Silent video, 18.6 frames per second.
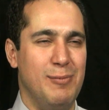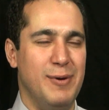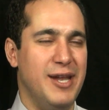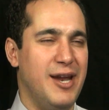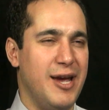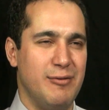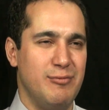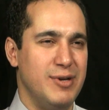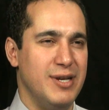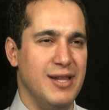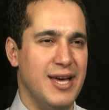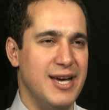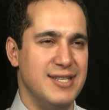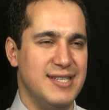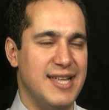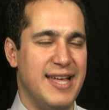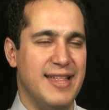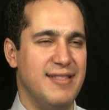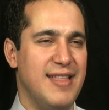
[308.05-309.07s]
But I
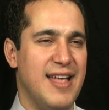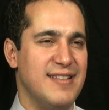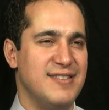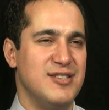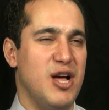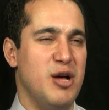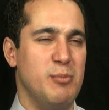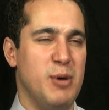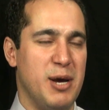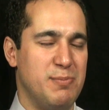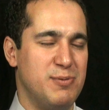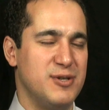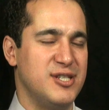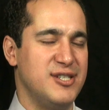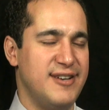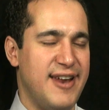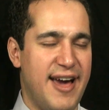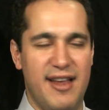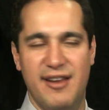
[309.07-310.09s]
realized that that's not my
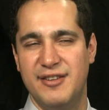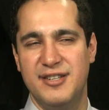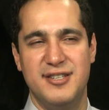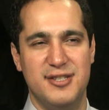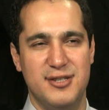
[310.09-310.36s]
personality.